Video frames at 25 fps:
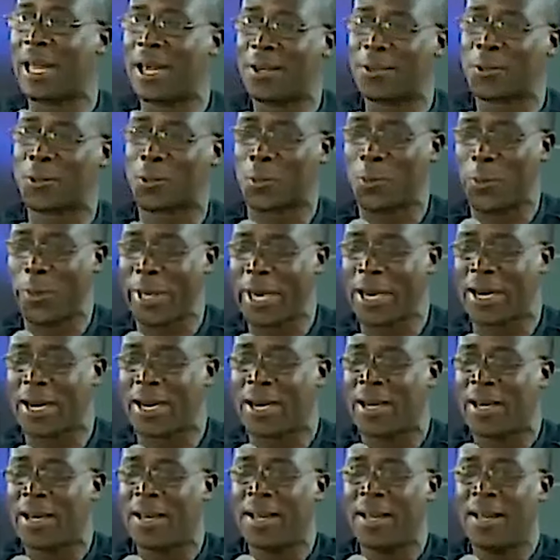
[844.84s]
last week.
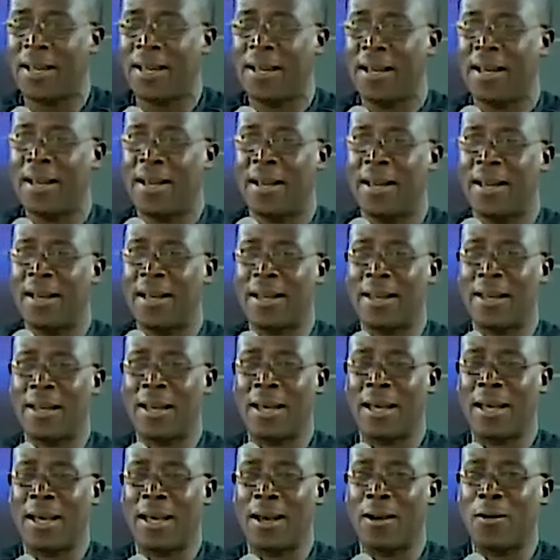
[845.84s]
And
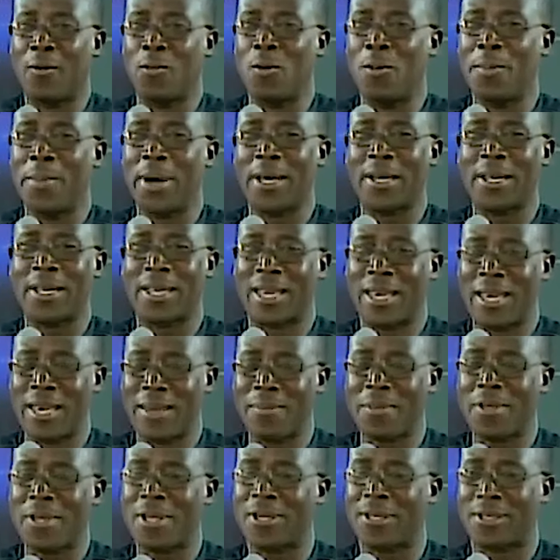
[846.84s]
a woman
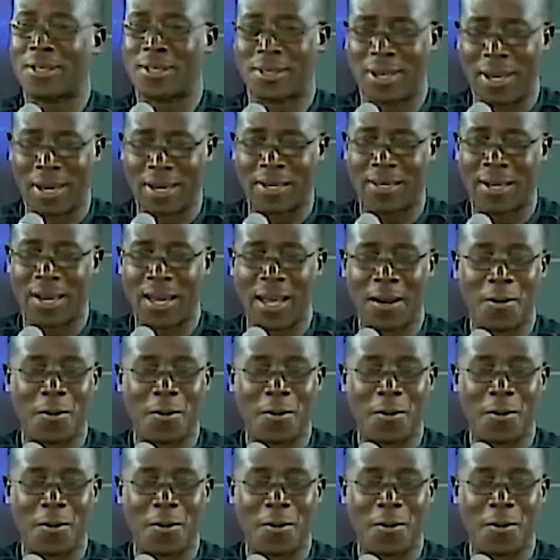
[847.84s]
came, she sat.